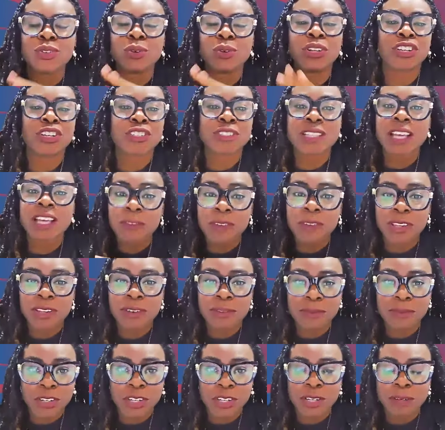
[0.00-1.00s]
shooting yourself in
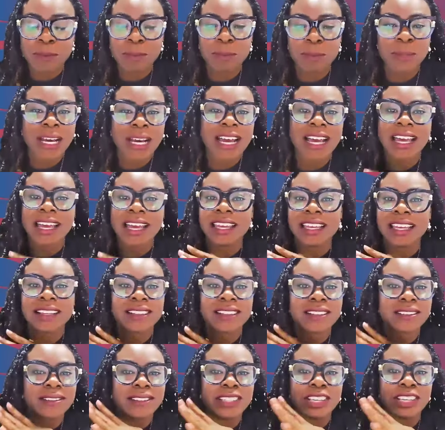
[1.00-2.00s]
the foot by,
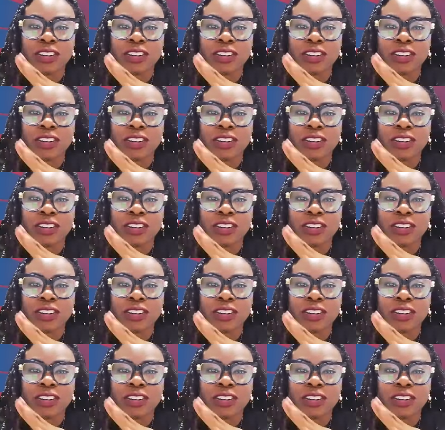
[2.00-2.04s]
